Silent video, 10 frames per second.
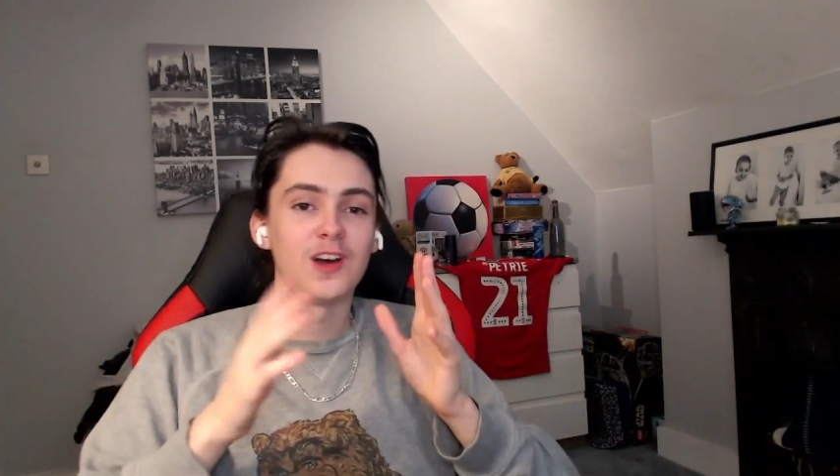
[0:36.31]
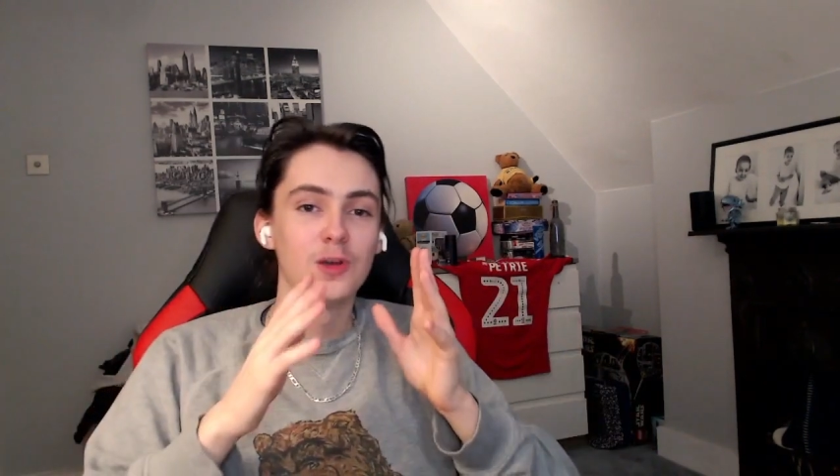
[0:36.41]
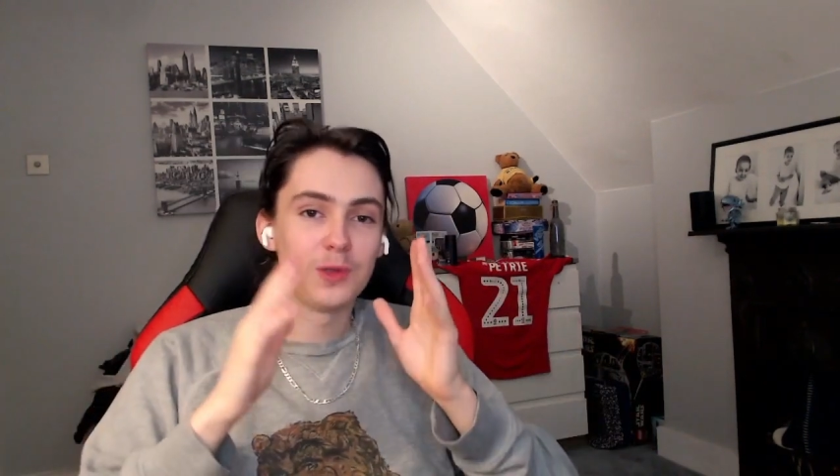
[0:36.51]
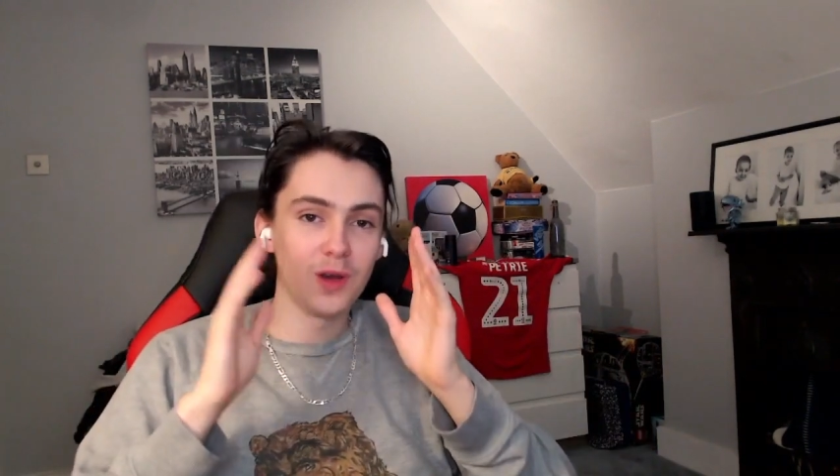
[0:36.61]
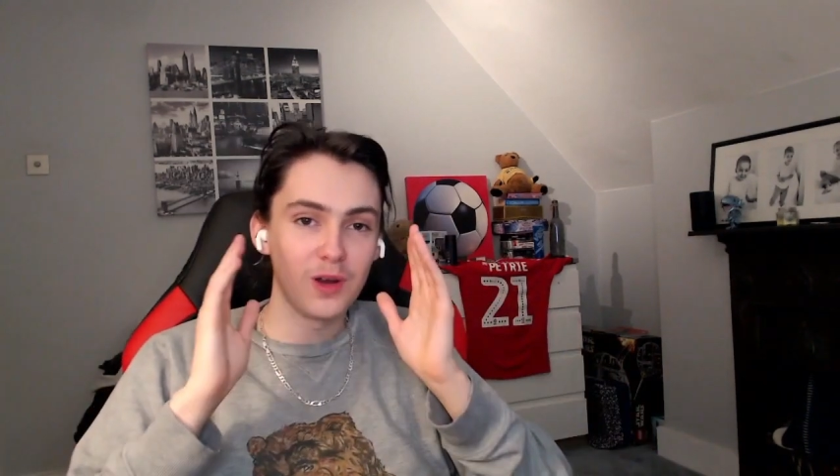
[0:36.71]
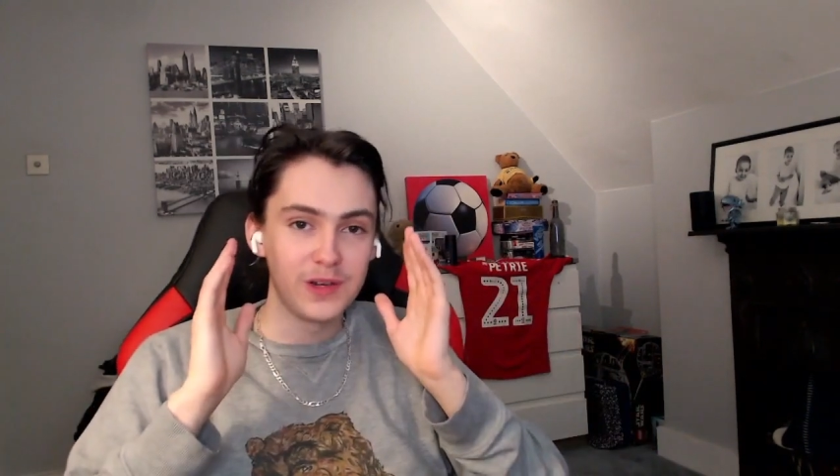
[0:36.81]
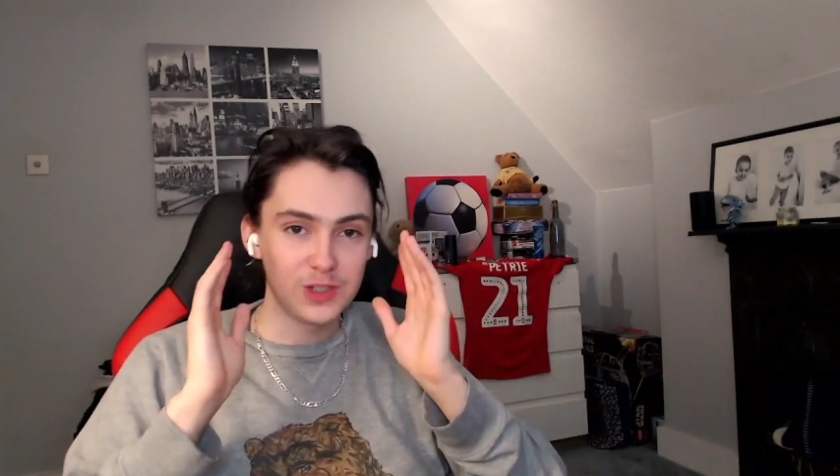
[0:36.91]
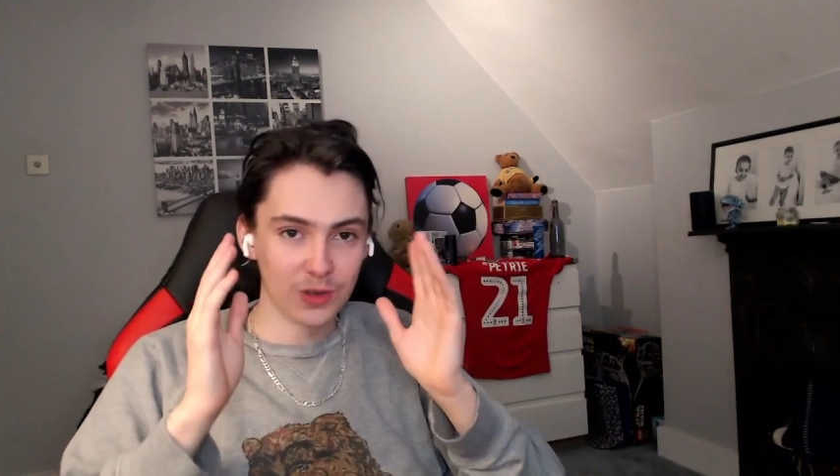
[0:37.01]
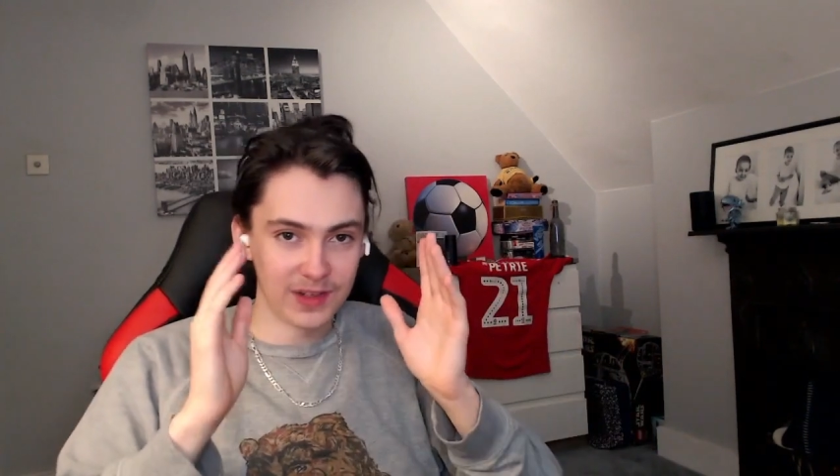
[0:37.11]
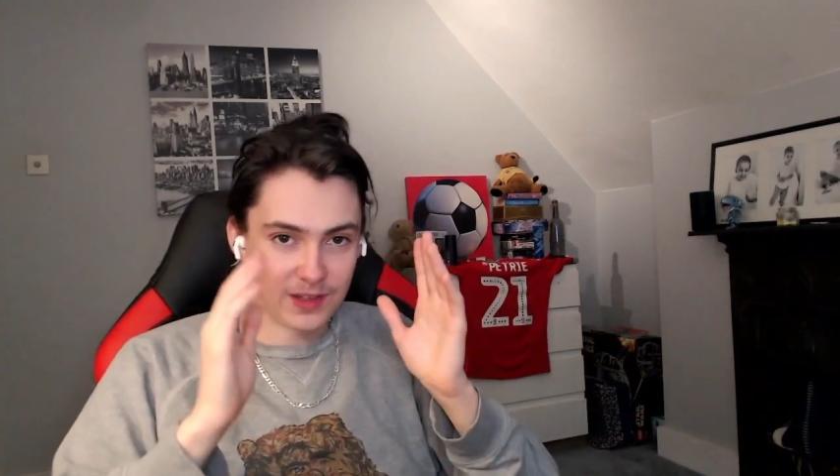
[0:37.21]
I hope you are
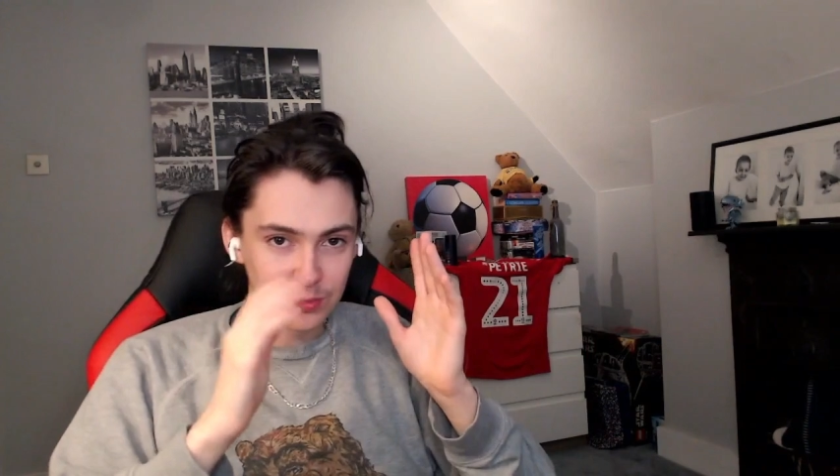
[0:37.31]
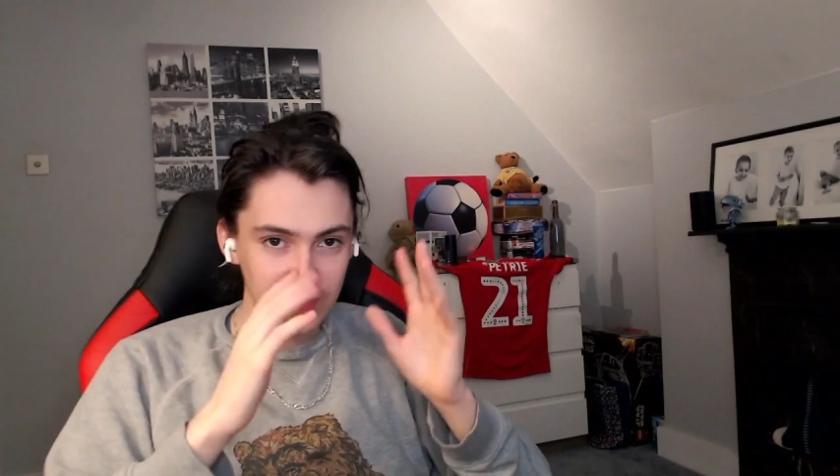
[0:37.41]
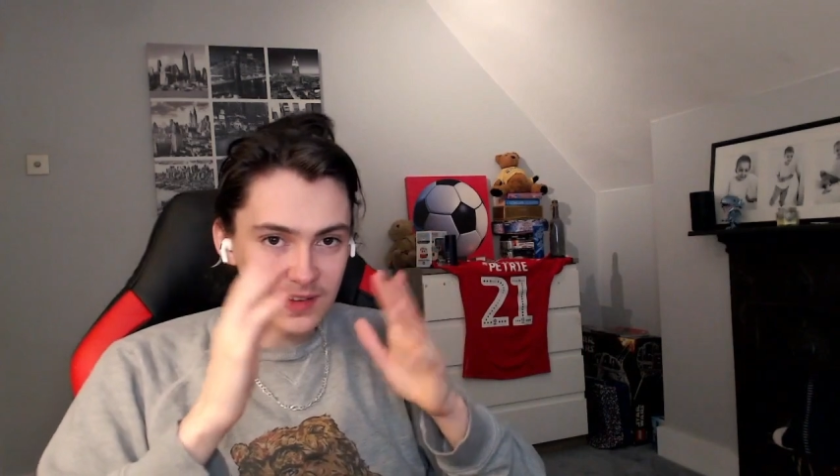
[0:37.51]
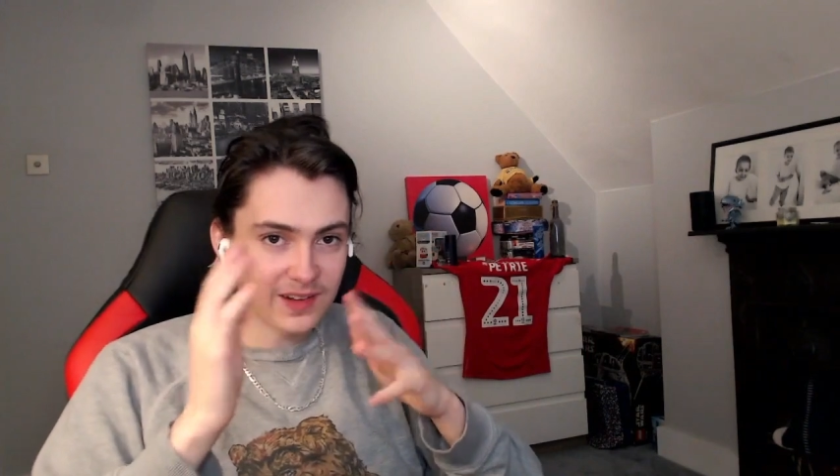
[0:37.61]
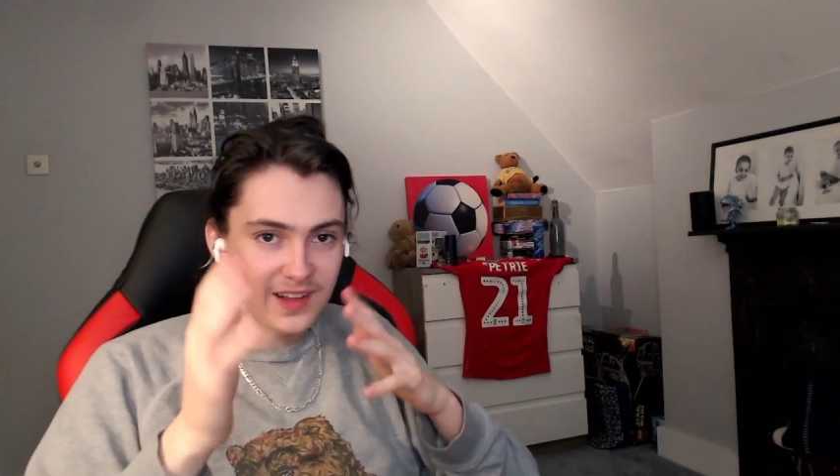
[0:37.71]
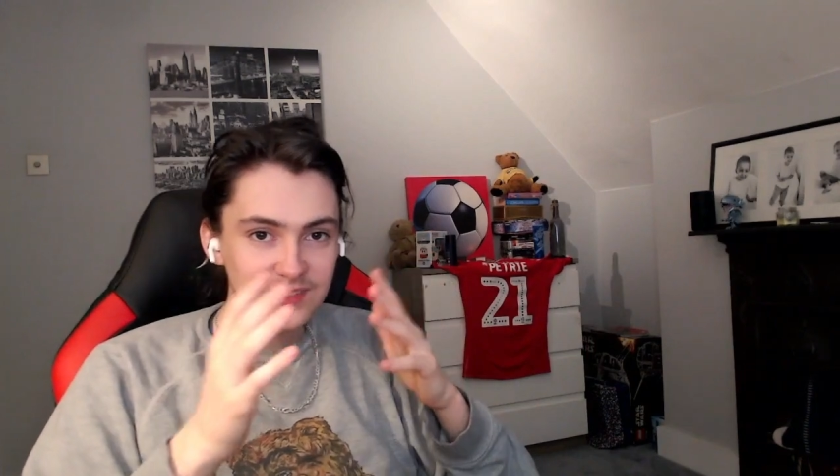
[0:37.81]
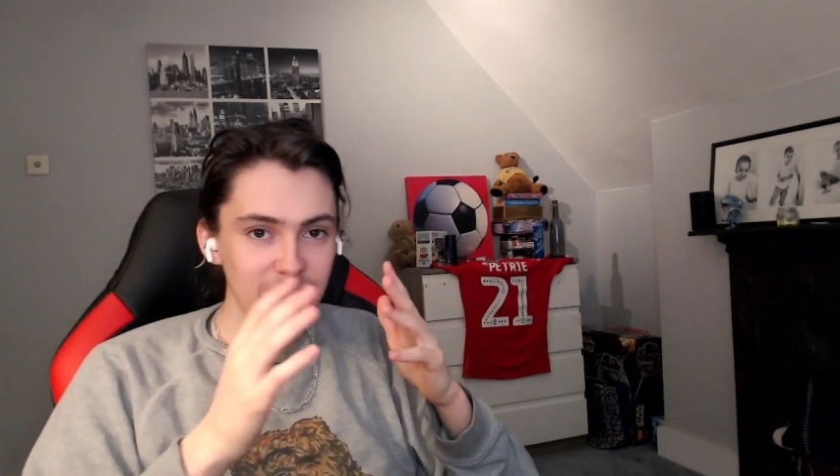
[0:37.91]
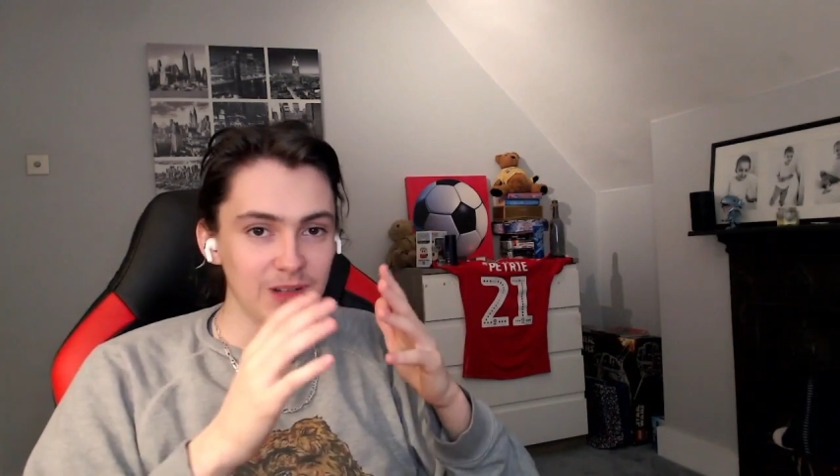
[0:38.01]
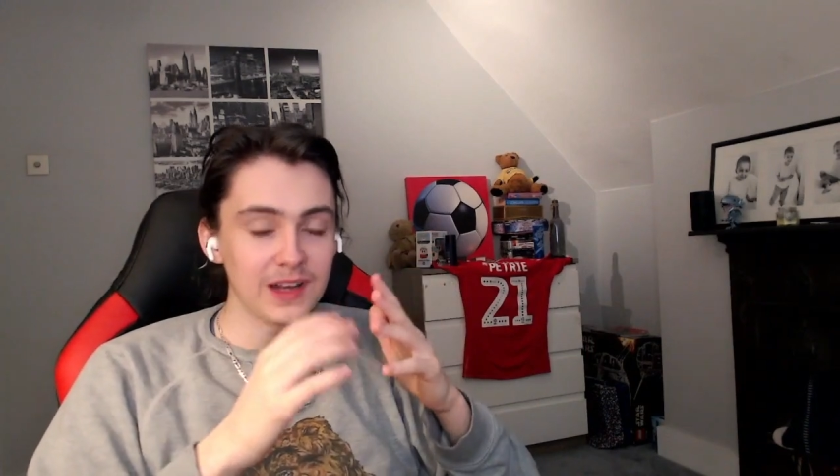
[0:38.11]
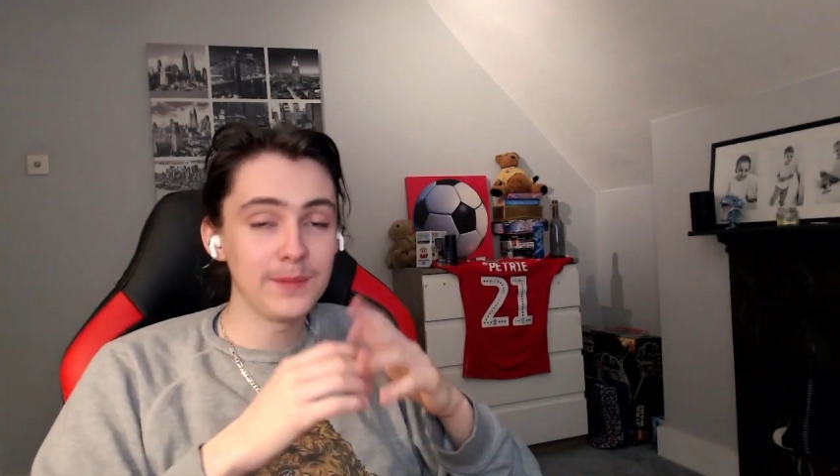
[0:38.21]
enjoying these Would I Lie to
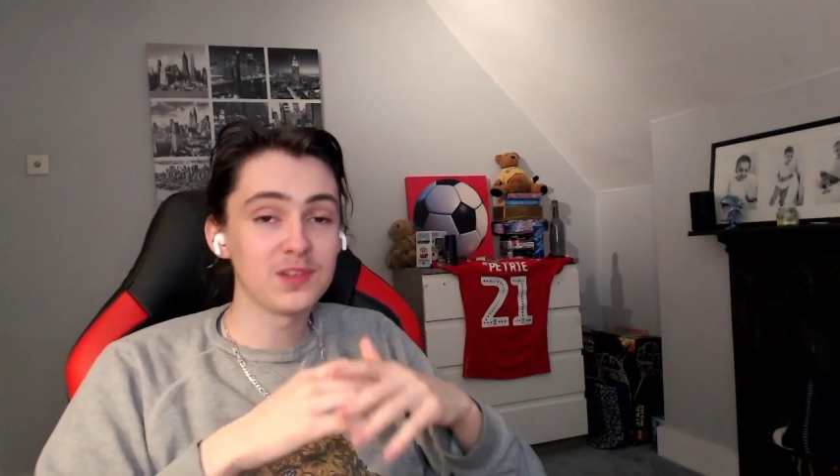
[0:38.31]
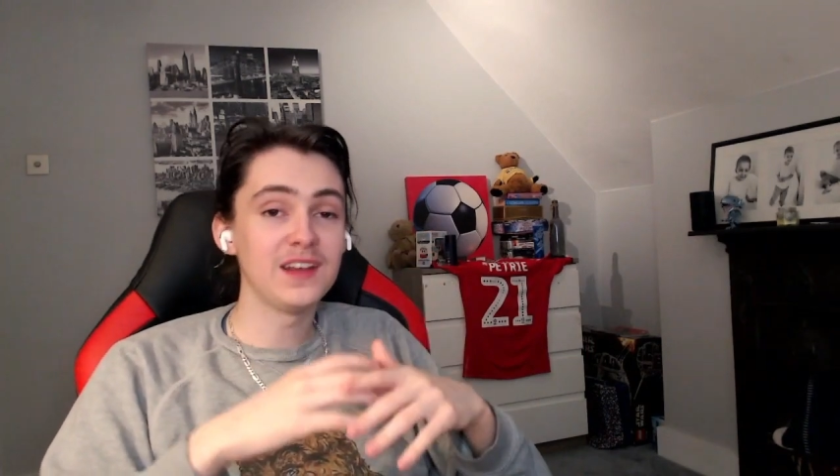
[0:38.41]
You clips,